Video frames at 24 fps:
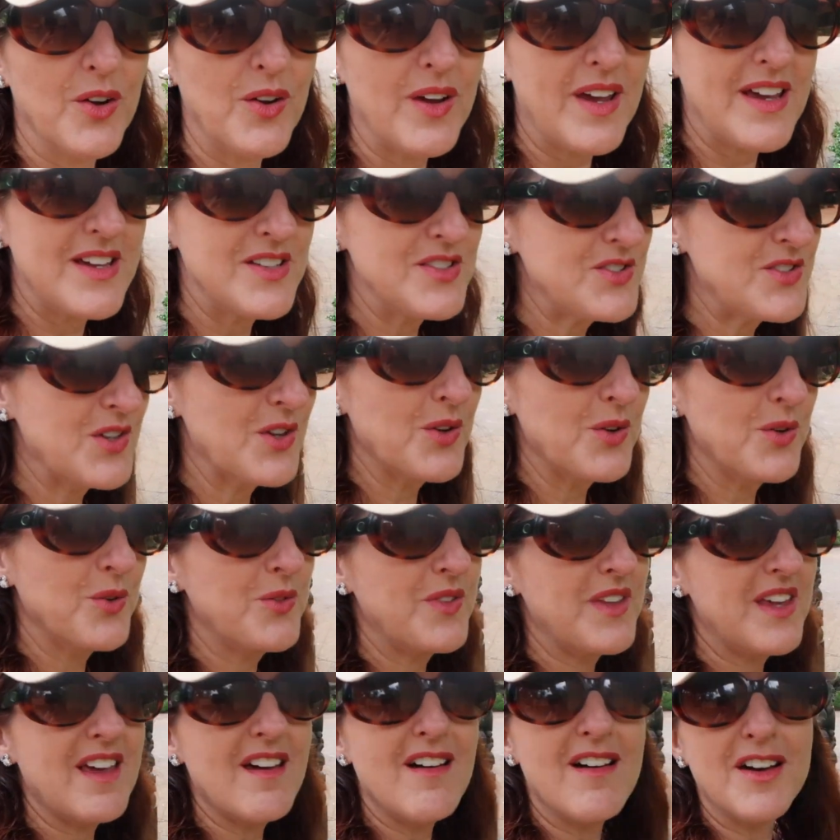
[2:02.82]
Okay, so
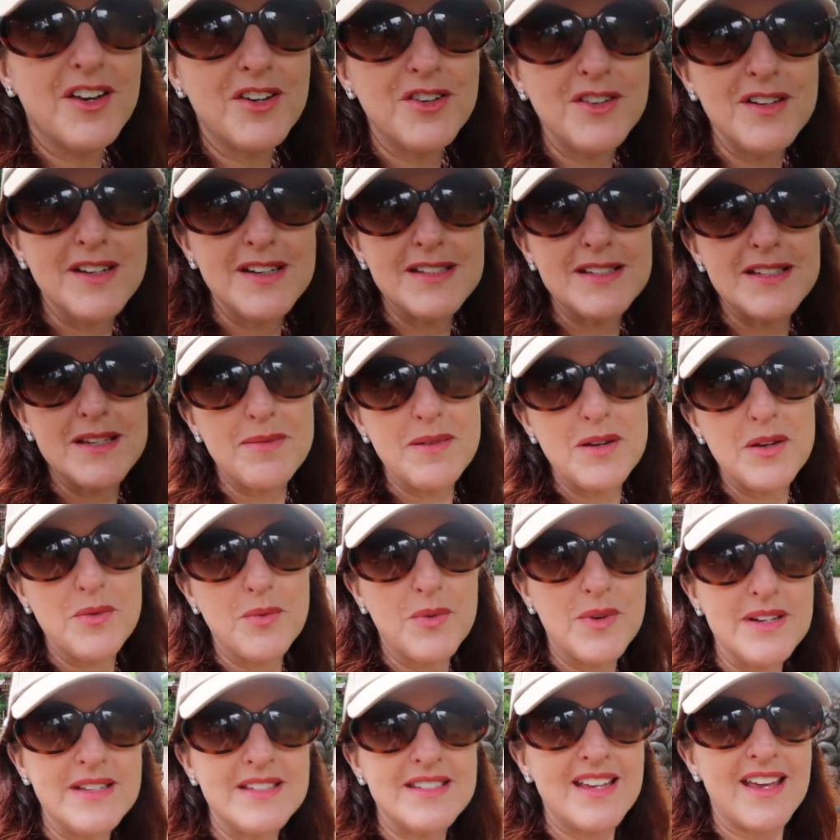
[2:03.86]
the otter exhibit
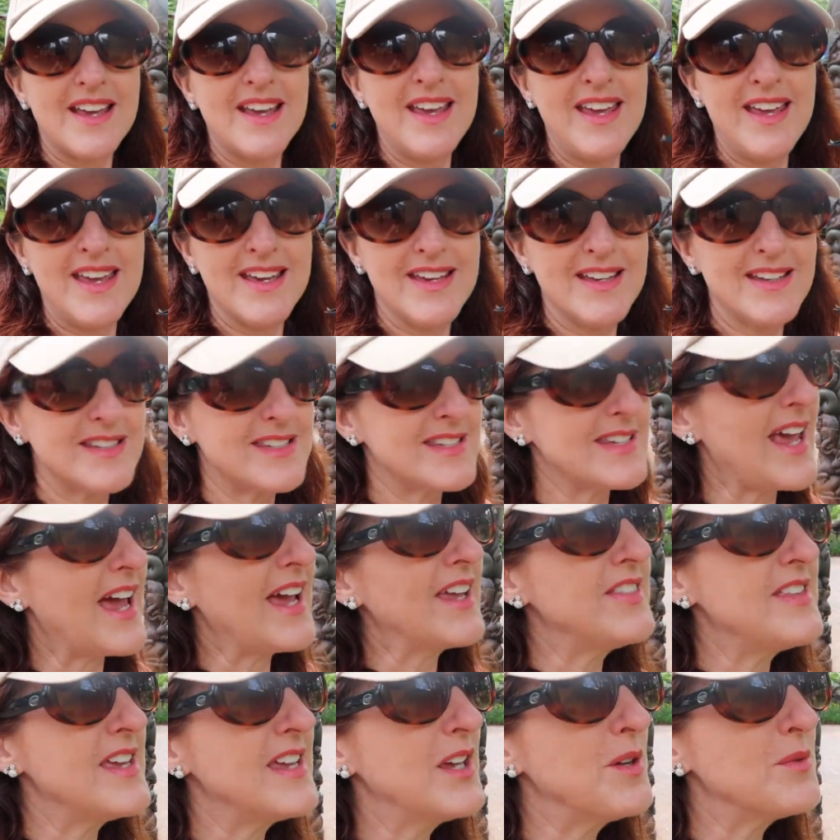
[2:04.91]
was a hit.
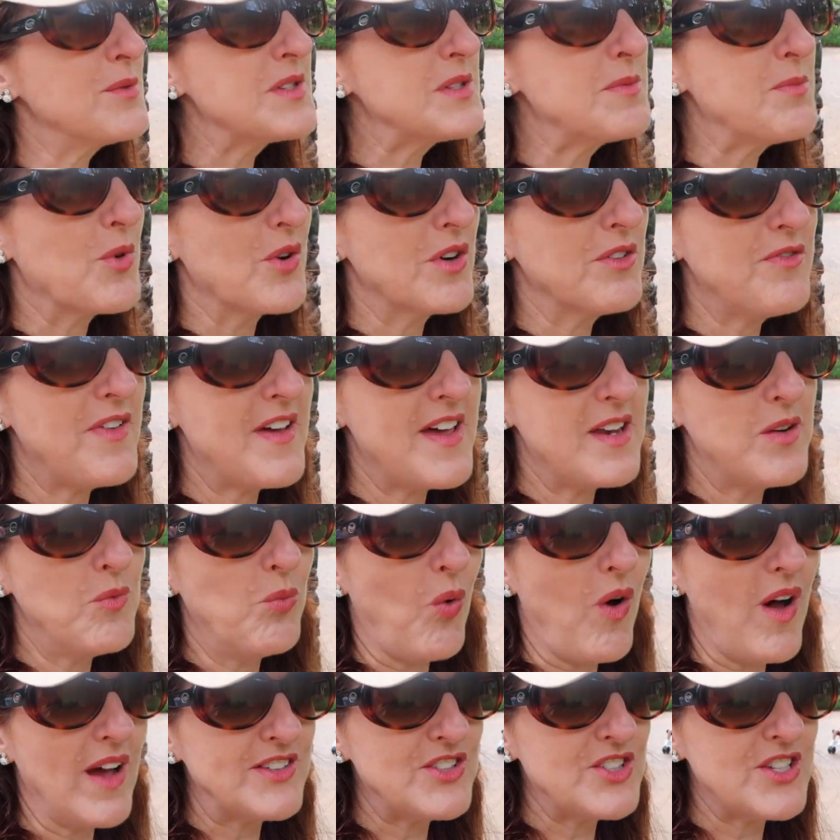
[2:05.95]
I think it was more
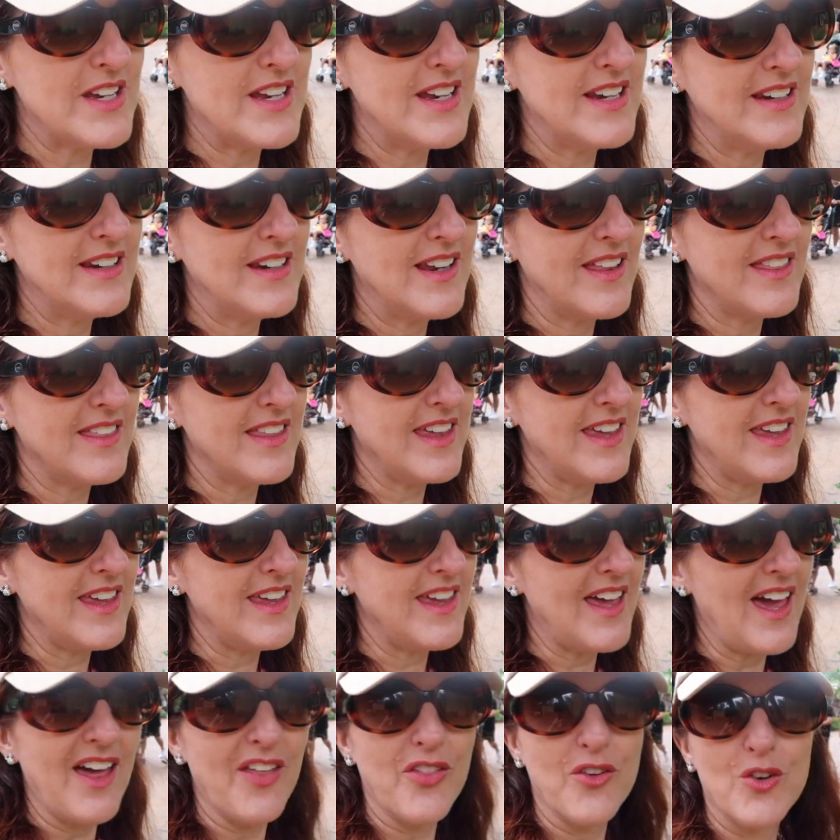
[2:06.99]
fun watching
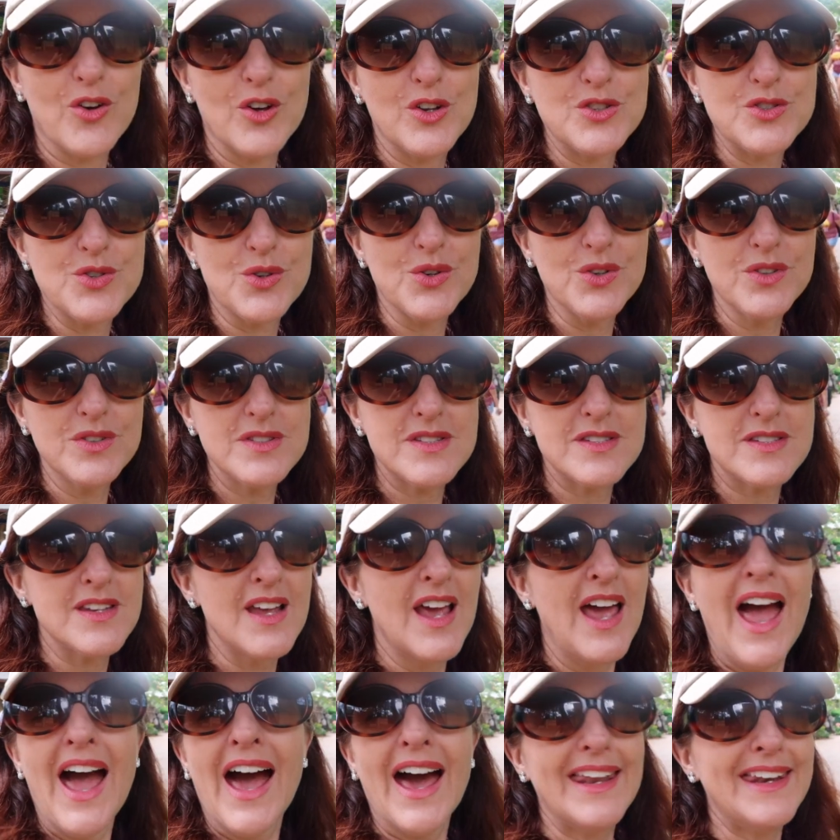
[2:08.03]
the other adults.
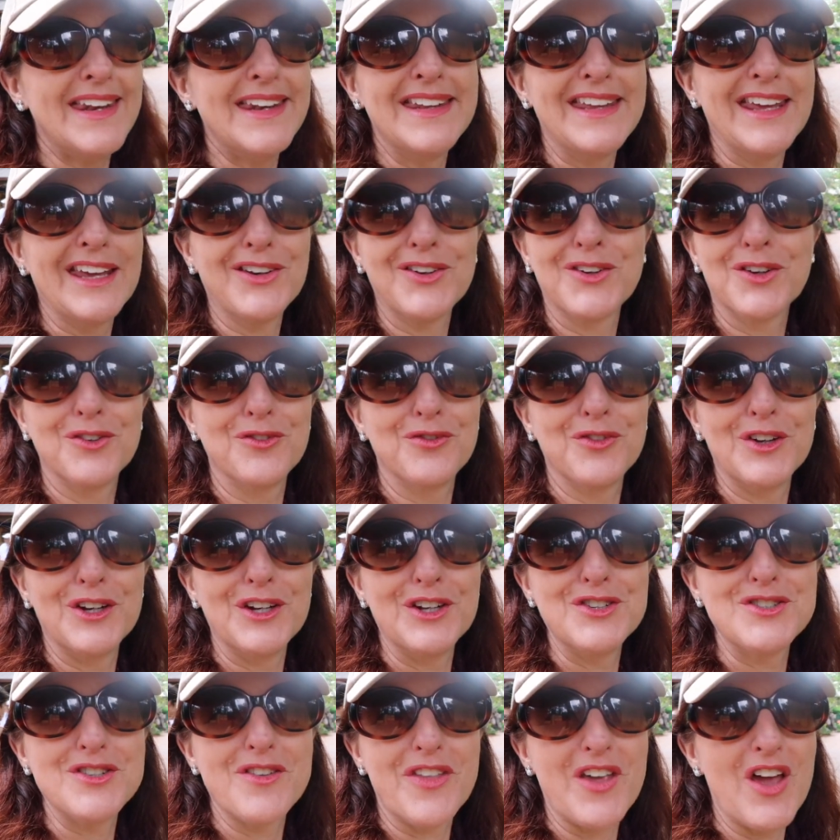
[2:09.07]
I didn't get good
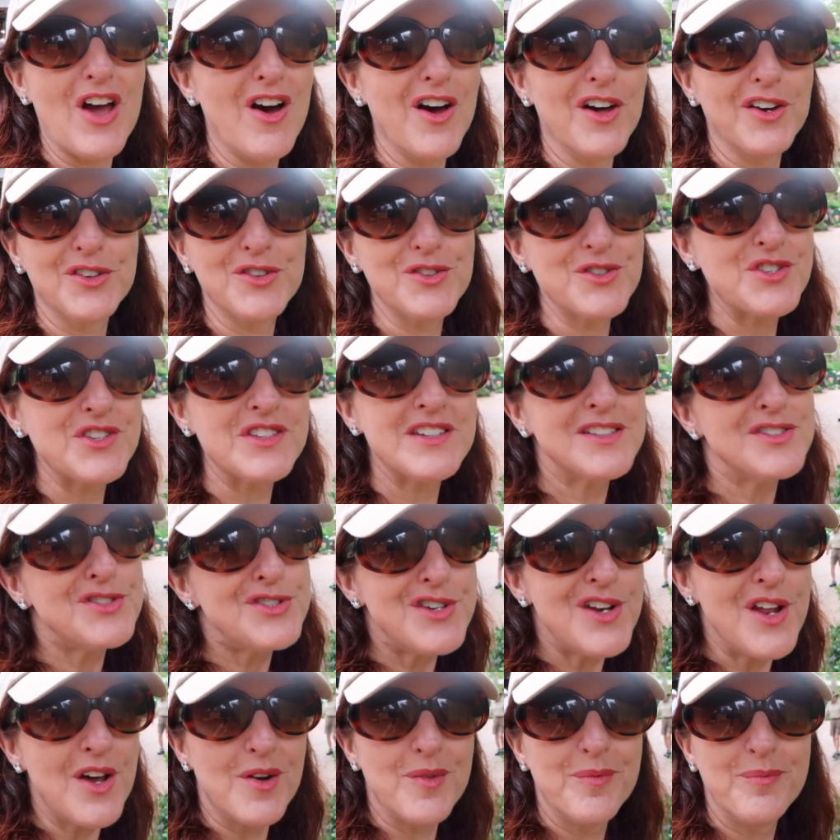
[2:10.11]
footage of the otters because,
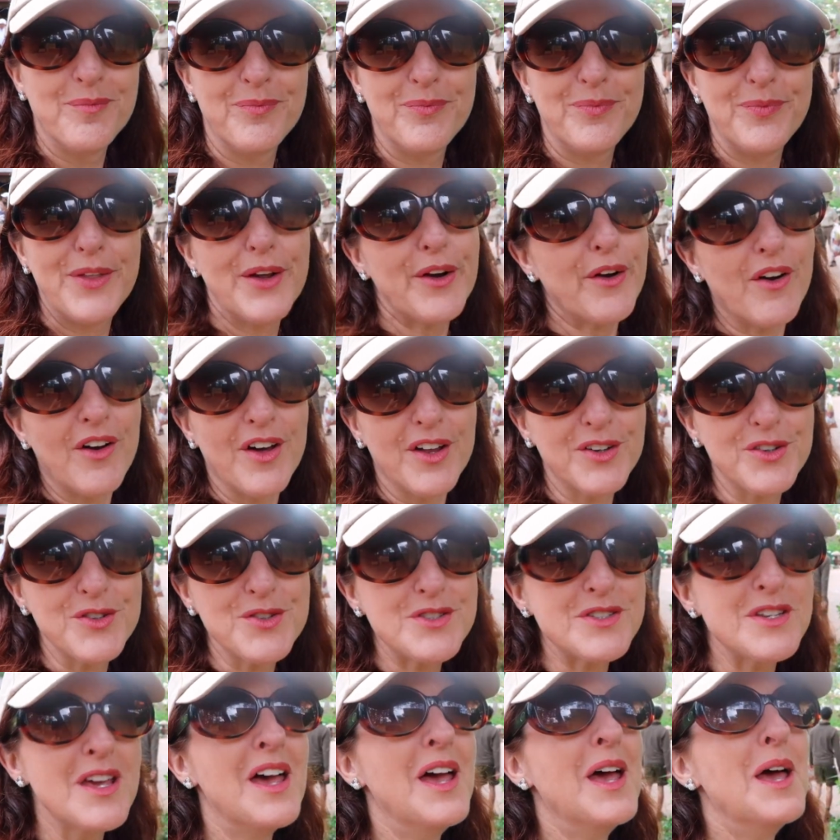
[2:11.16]
you know, they're
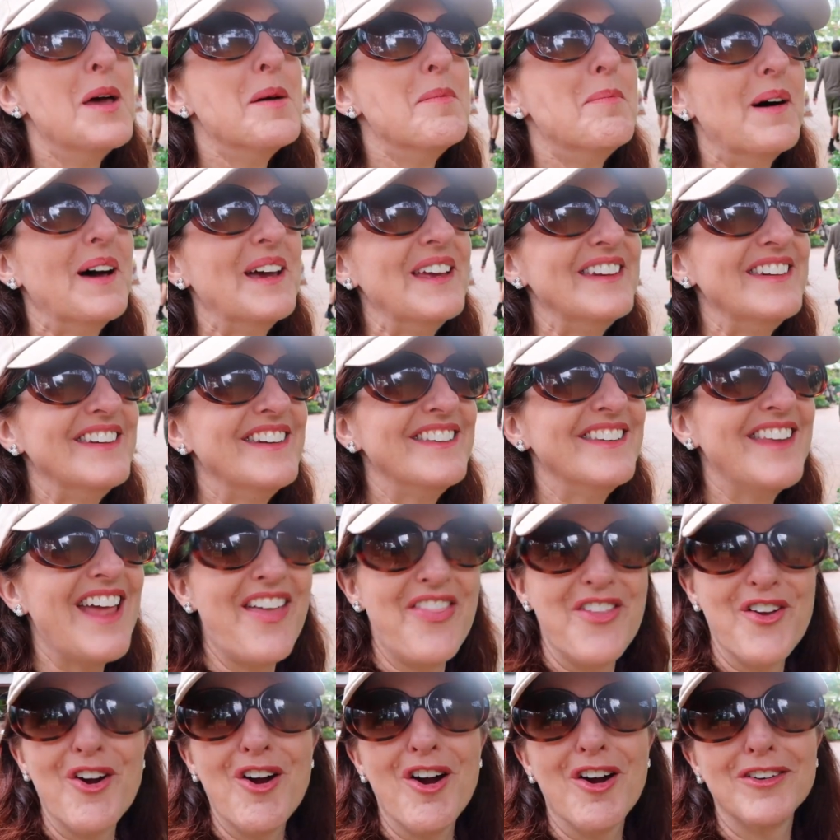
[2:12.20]
otters. But,
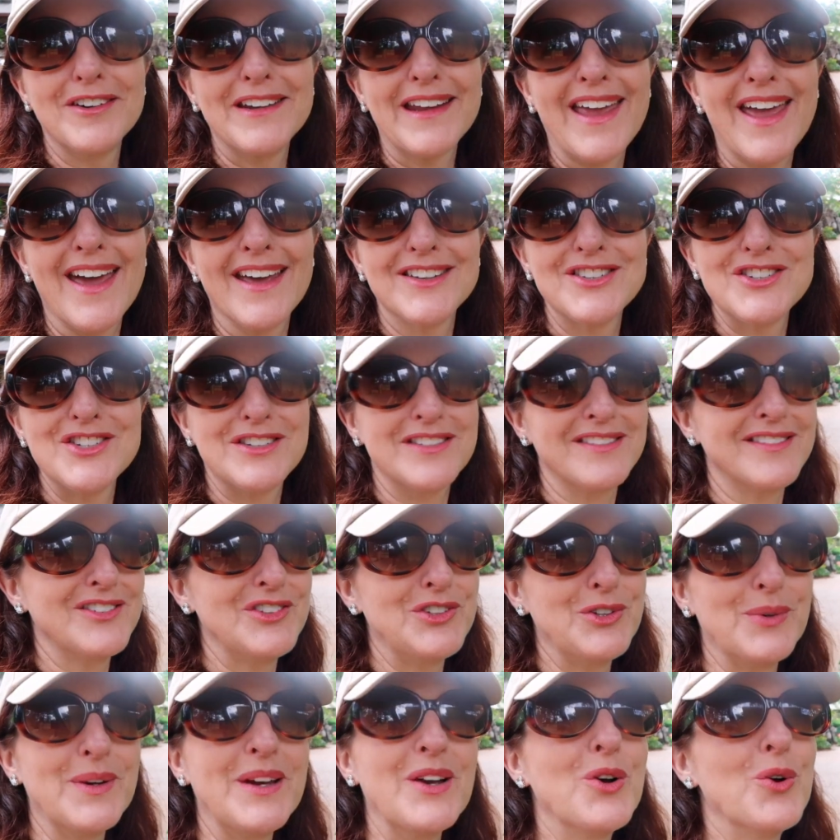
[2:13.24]
and they're hard to catch
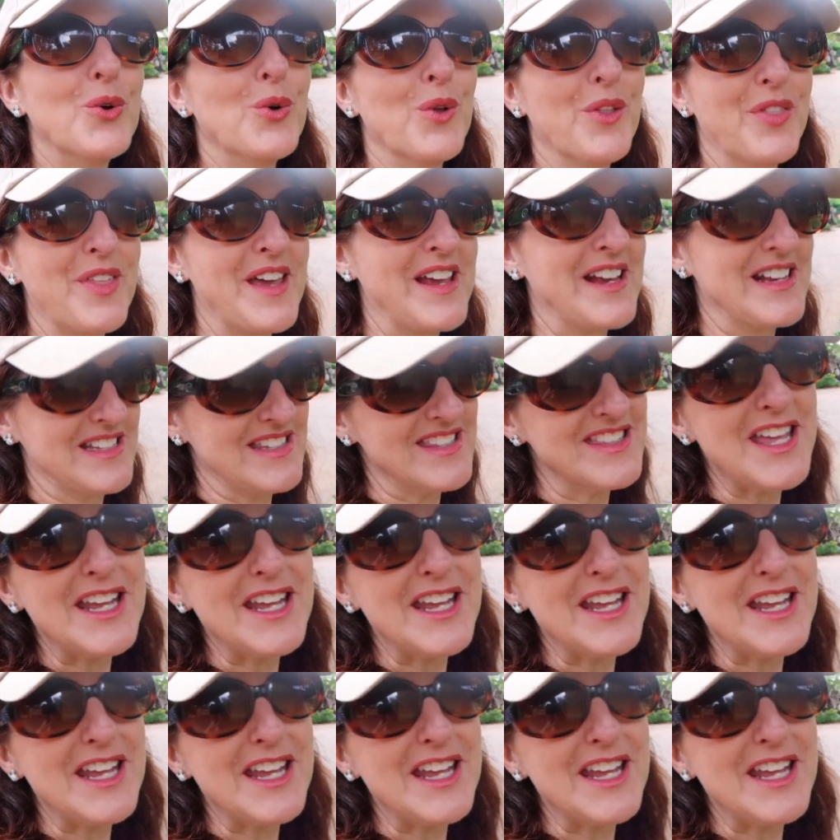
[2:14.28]
doing cool things.